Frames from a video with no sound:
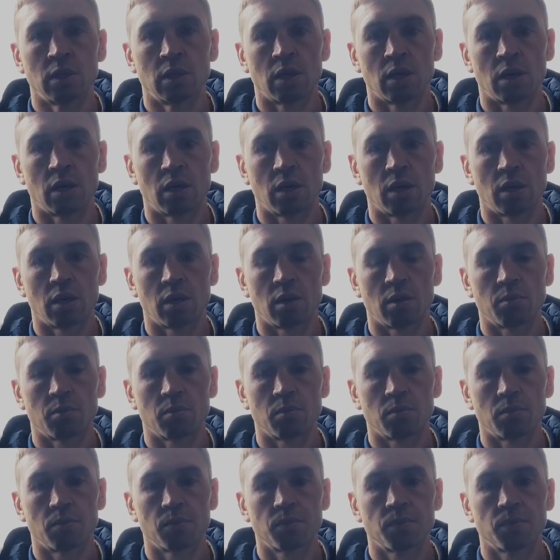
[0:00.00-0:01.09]

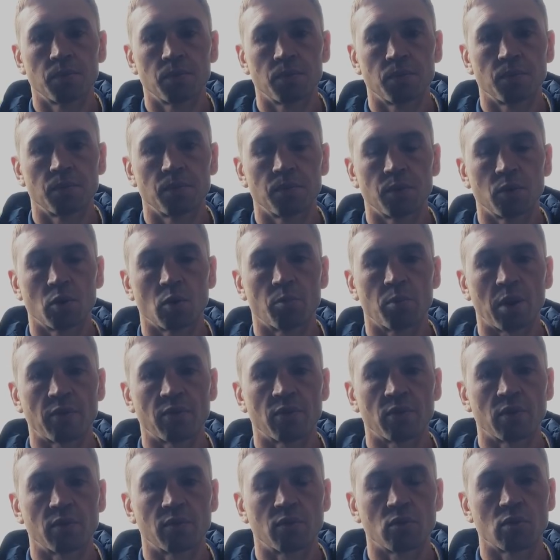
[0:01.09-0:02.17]

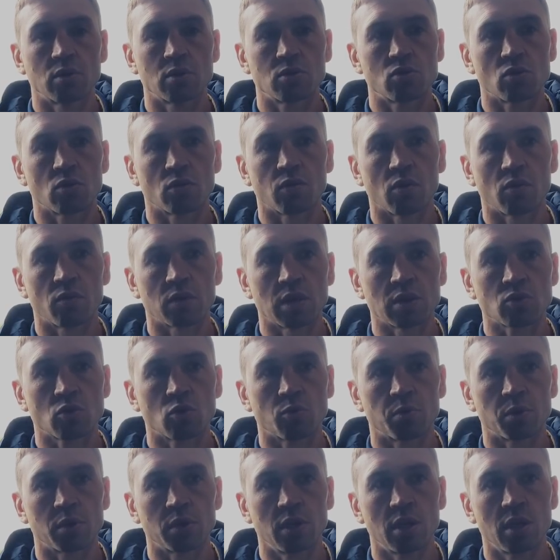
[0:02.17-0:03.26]
Bradford have done it tough over the last
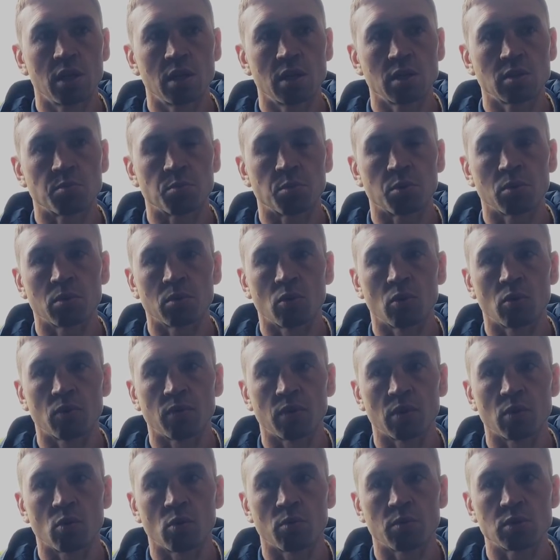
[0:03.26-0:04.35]
couple of years, but
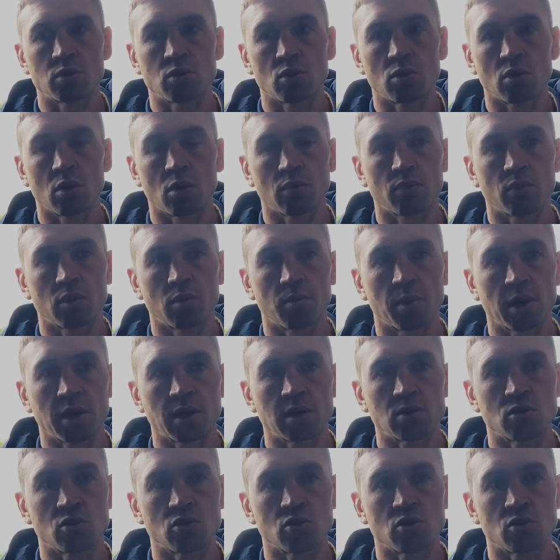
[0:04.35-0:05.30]
hopefully it won't be too long before they're back in